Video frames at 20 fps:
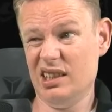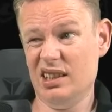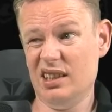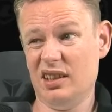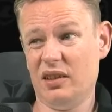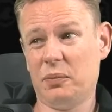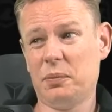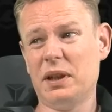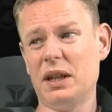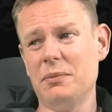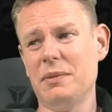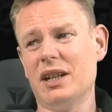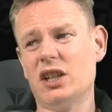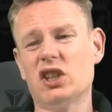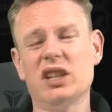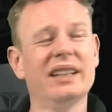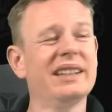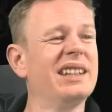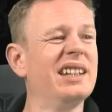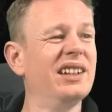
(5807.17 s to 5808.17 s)
It's pretty much
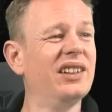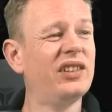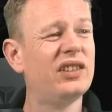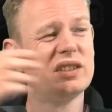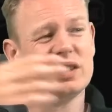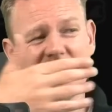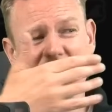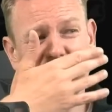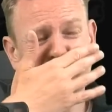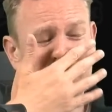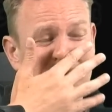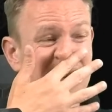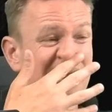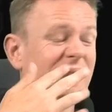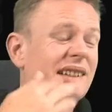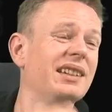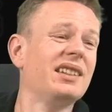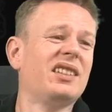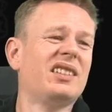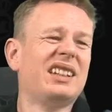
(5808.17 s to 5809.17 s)
like this, just
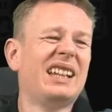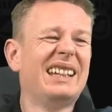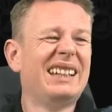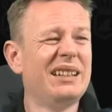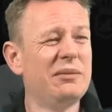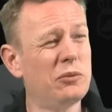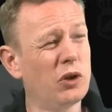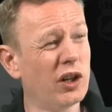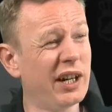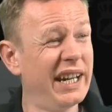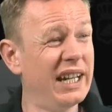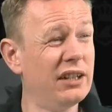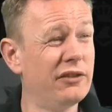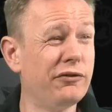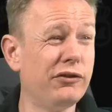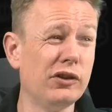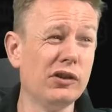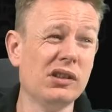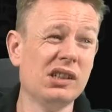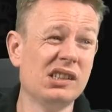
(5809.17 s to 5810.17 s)
slightly more
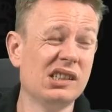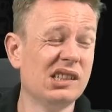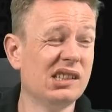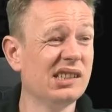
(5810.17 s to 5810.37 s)
hateful